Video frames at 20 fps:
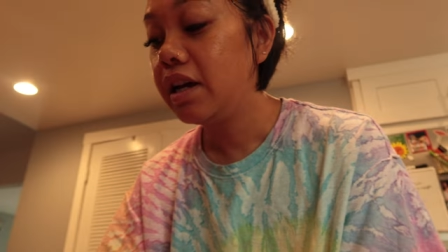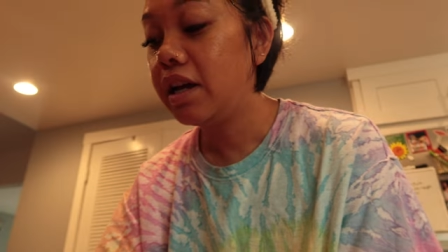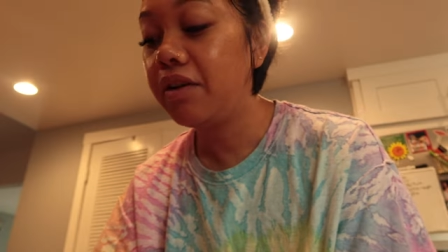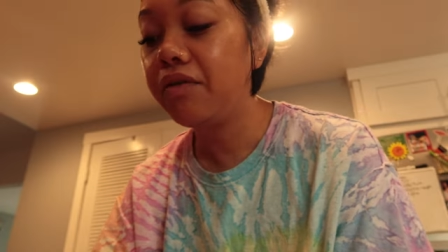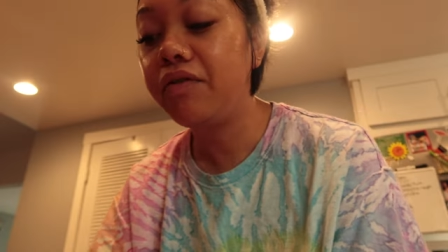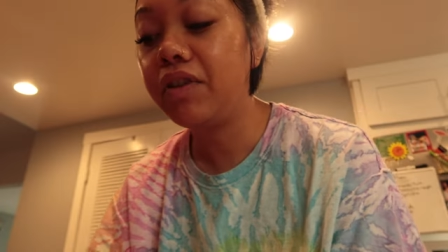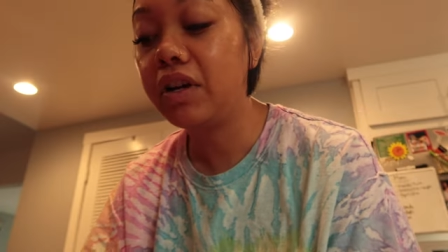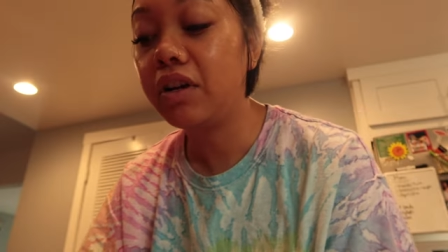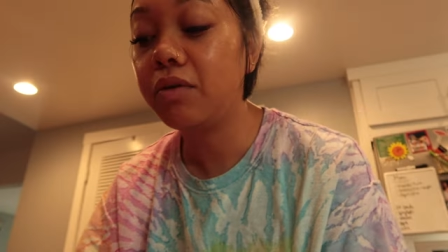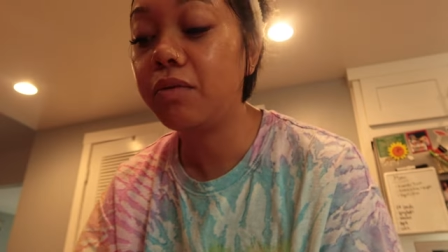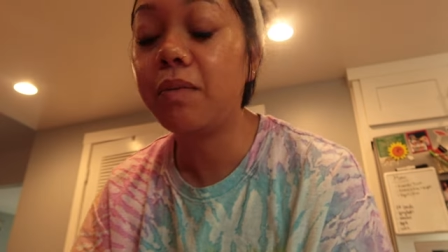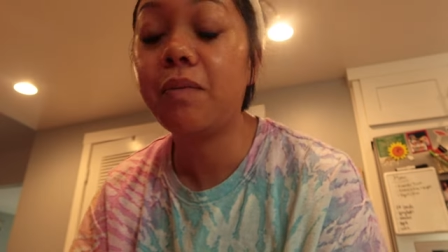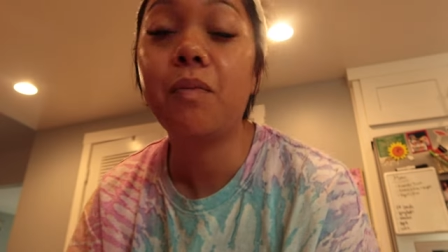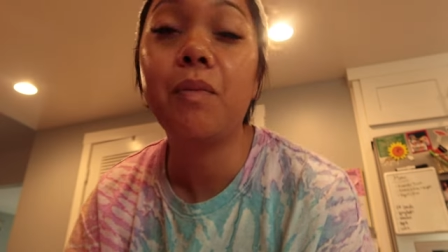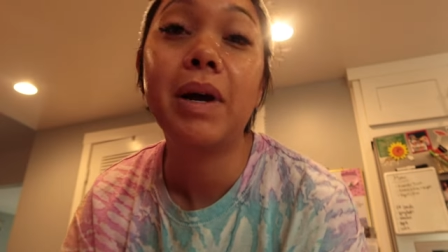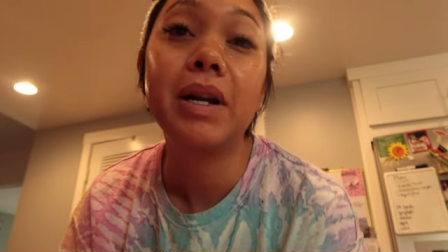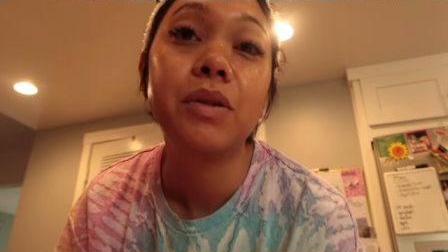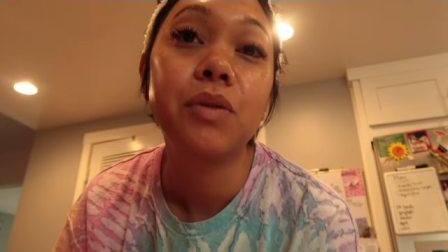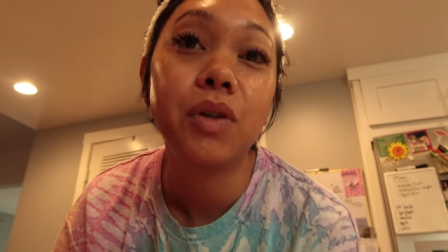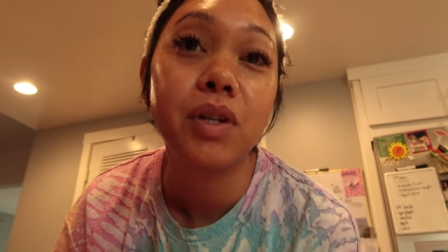I figured we
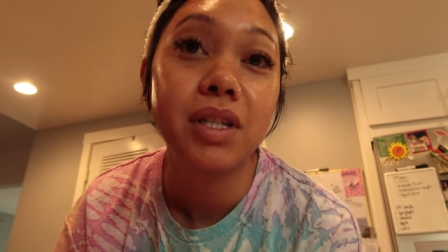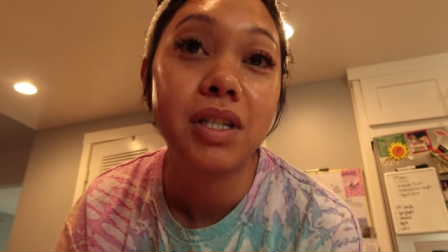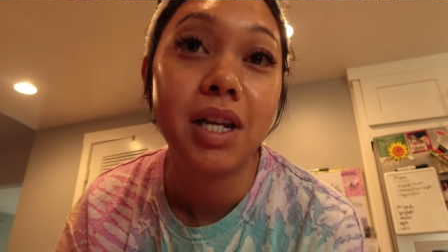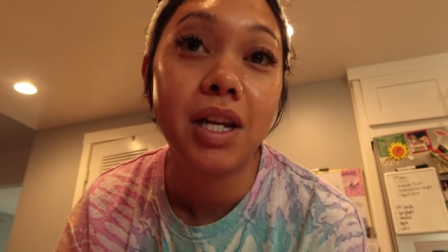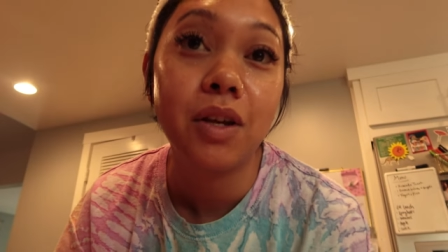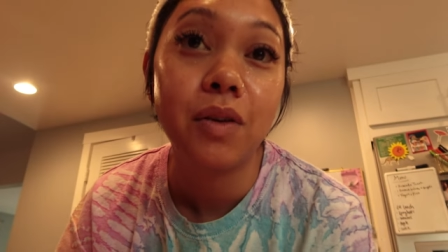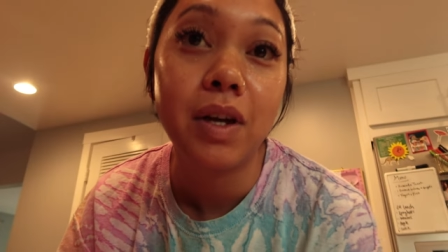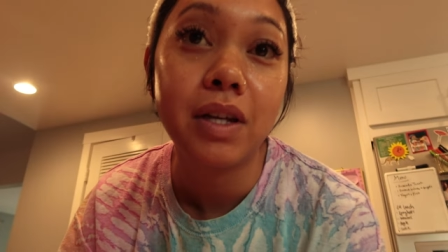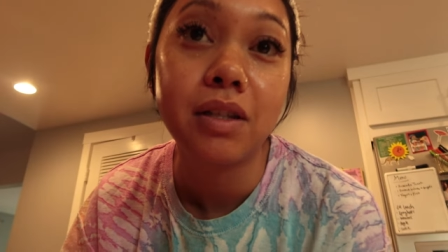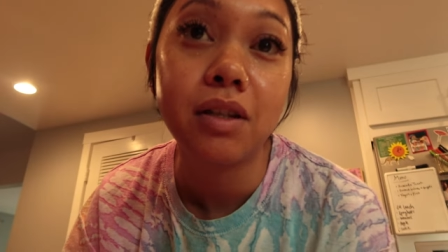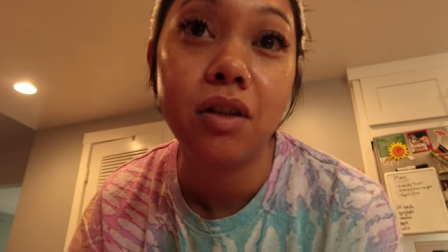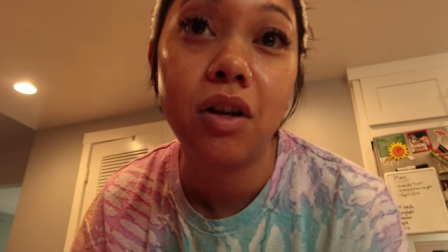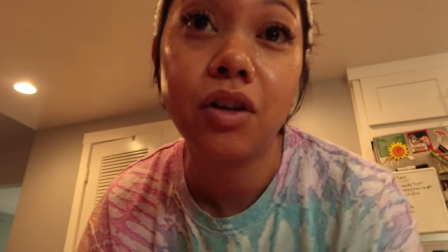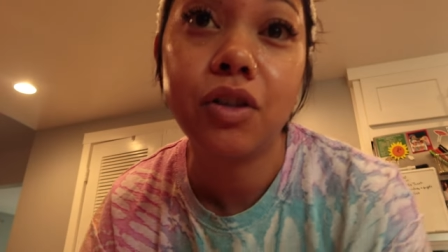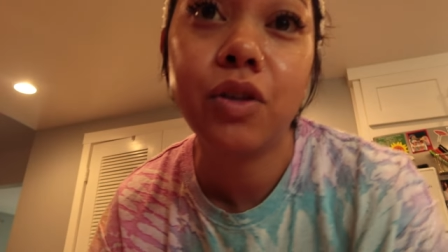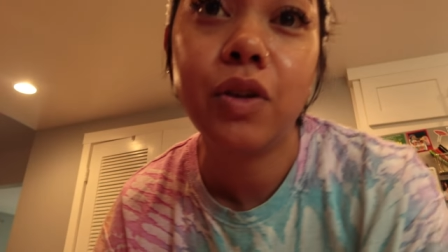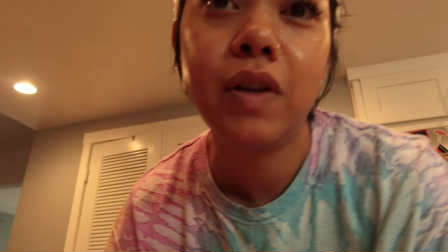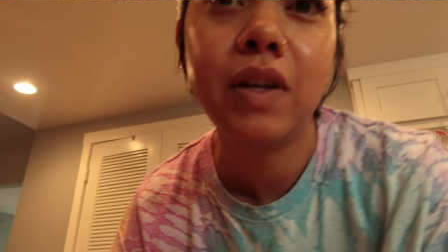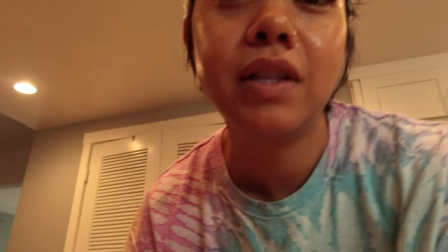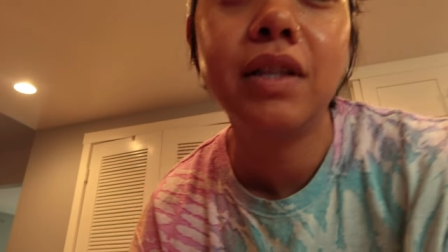might as well just take you guys along
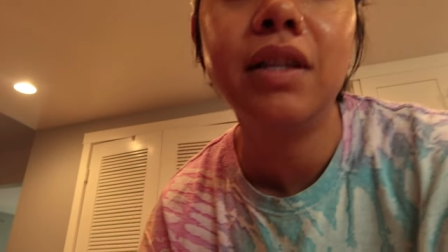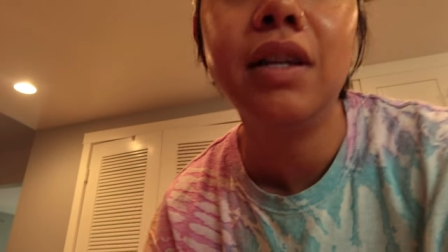so you can